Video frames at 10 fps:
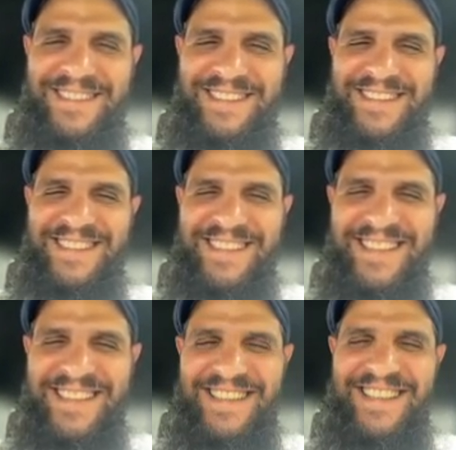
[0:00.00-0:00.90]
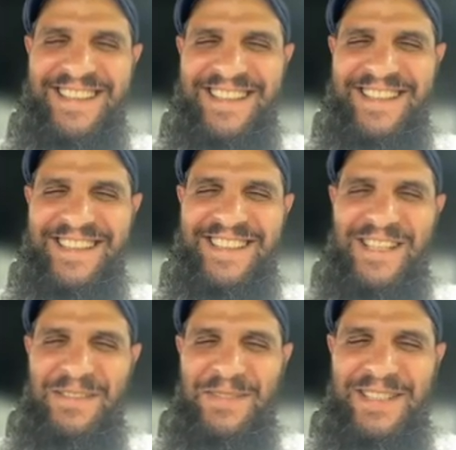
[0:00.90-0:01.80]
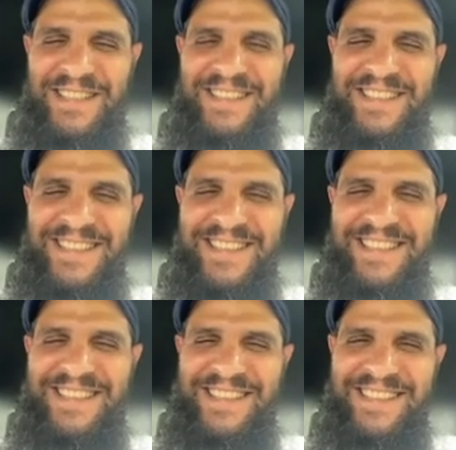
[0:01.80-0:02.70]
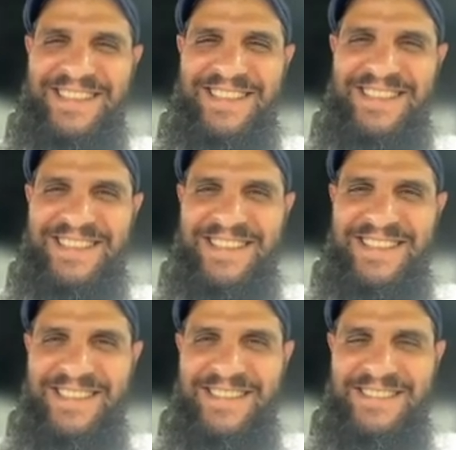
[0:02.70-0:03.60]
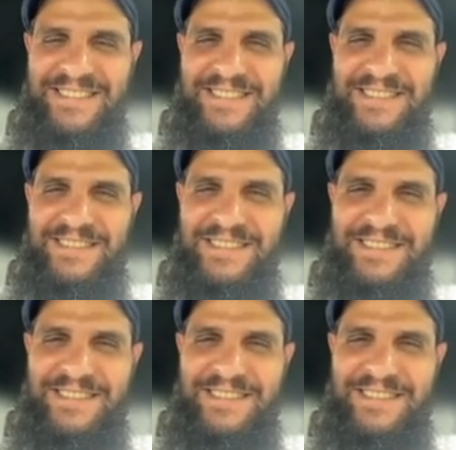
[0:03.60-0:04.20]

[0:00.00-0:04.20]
(not speaking)